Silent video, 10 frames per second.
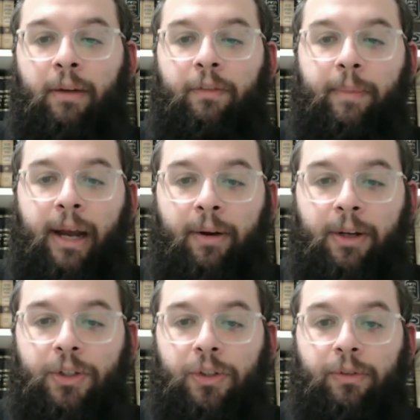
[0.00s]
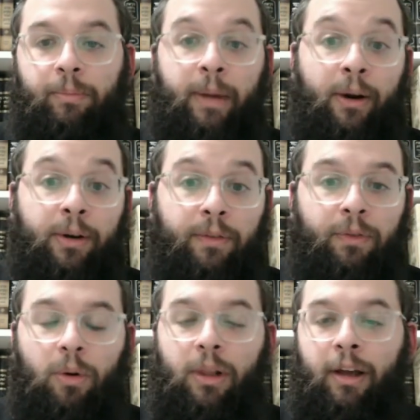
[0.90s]
marriage, marrying
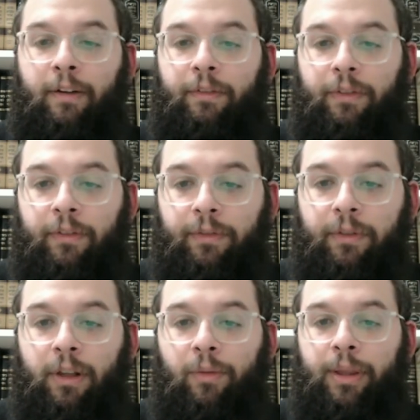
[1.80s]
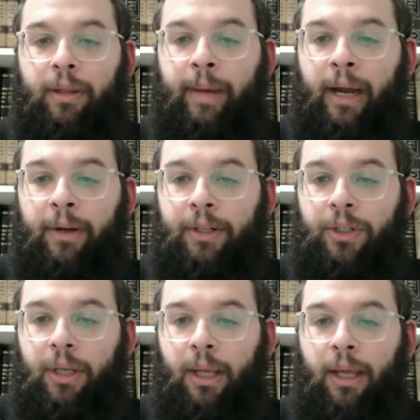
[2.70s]
for love, of love within
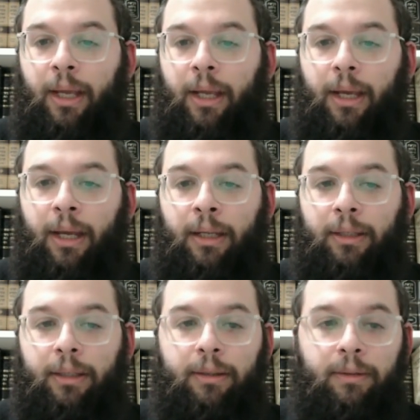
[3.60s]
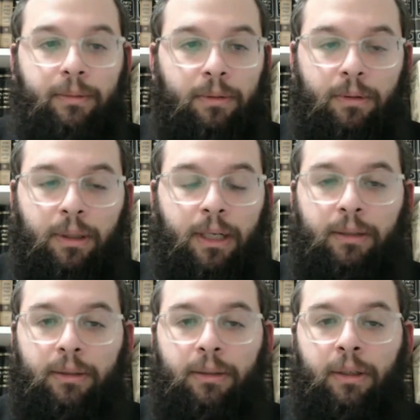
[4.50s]
marriage. And
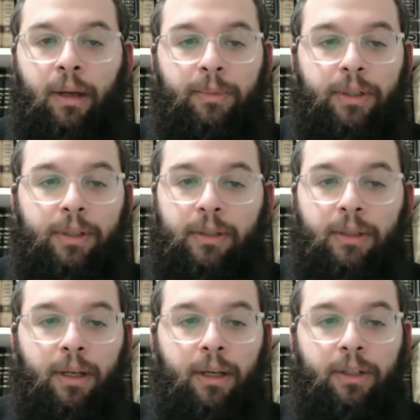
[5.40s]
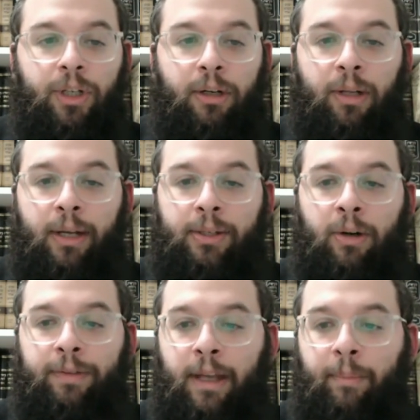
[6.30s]
I'm just generalizing
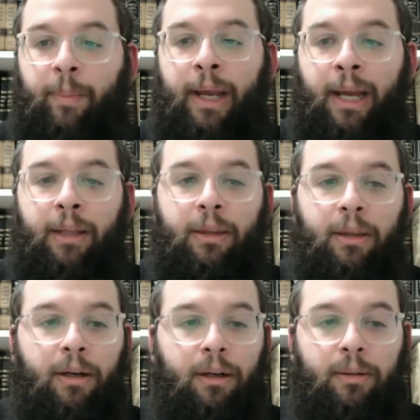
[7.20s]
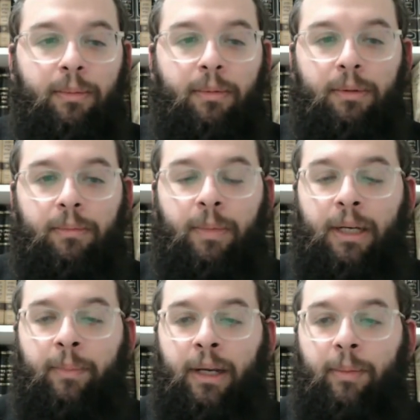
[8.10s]
off the top of my head. There are
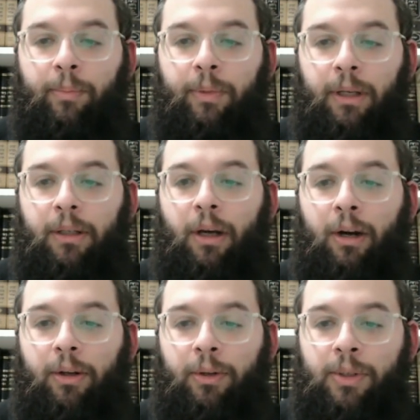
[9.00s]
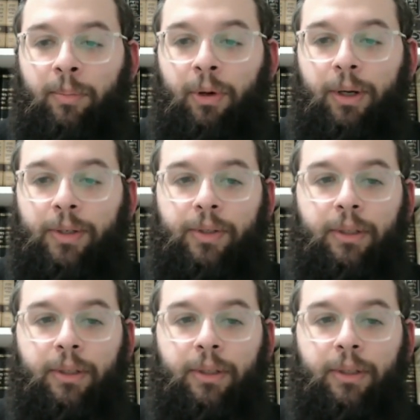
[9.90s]
many articles and books